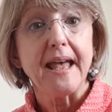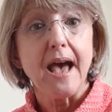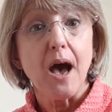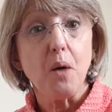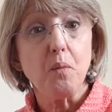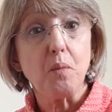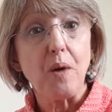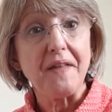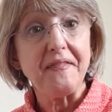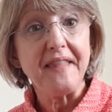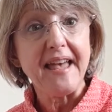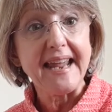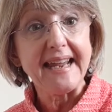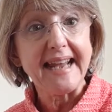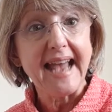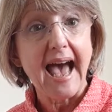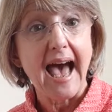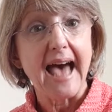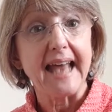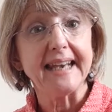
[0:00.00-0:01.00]
And when they
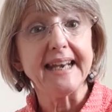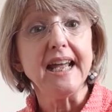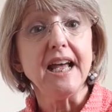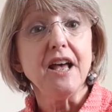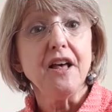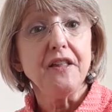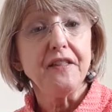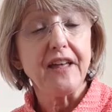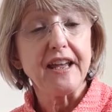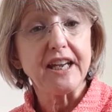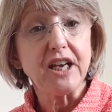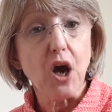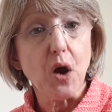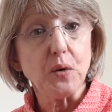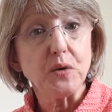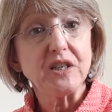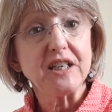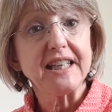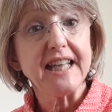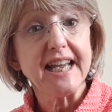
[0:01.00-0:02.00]
can, they go
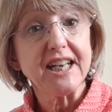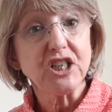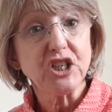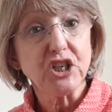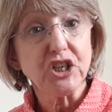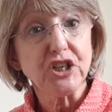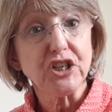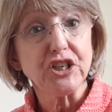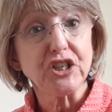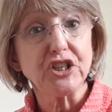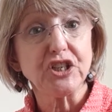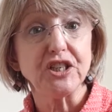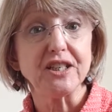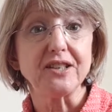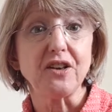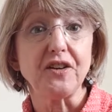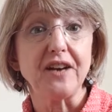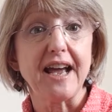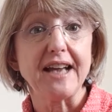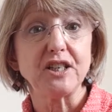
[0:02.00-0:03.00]
to their churches
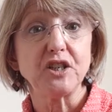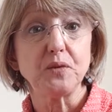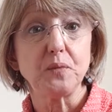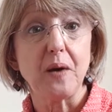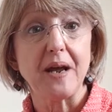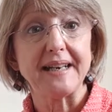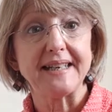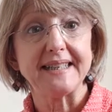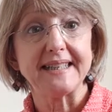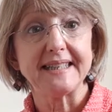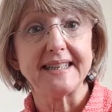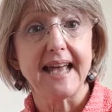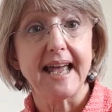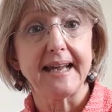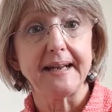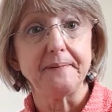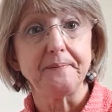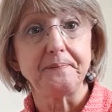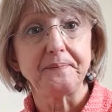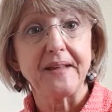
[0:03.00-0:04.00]
on Ash
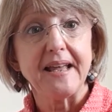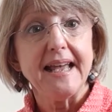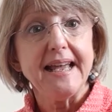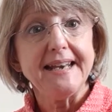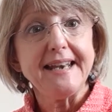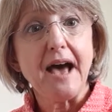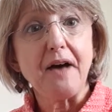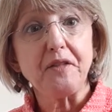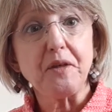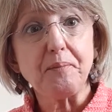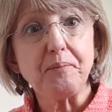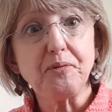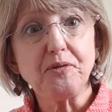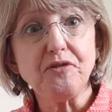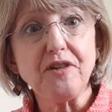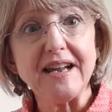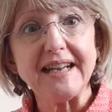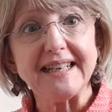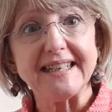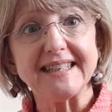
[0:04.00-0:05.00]
Wednesday. Now the
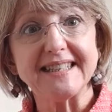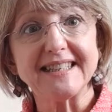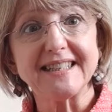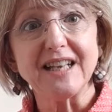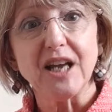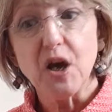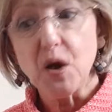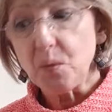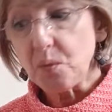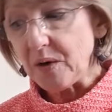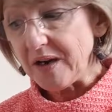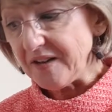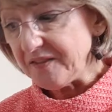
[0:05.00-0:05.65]
priest will